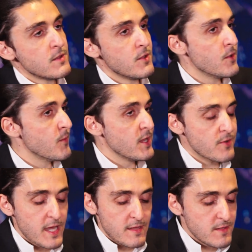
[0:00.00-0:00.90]
You know, when you
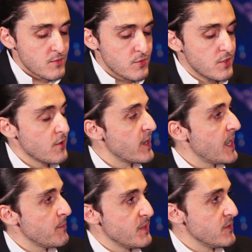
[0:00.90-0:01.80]
get into your
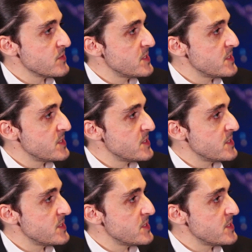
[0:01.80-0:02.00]
app and you